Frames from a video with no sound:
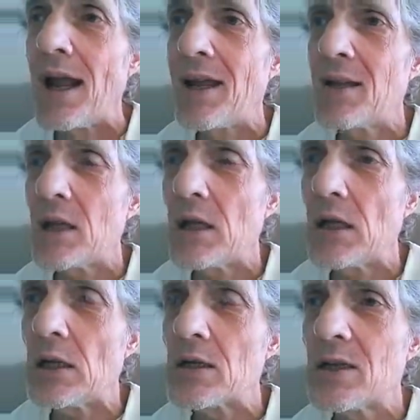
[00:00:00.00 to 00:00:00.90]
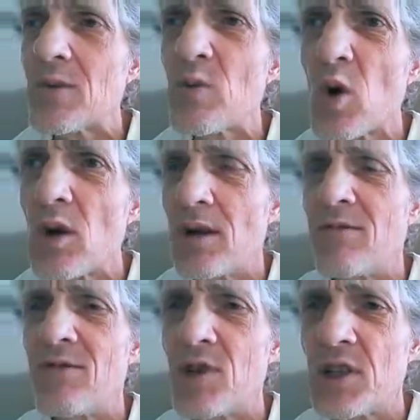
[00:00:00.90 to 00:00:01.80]
And it seems more
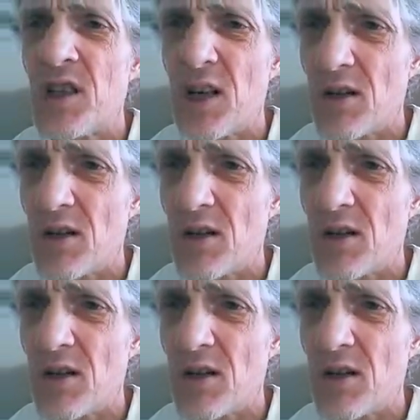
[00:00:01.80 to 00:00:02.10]
helpful than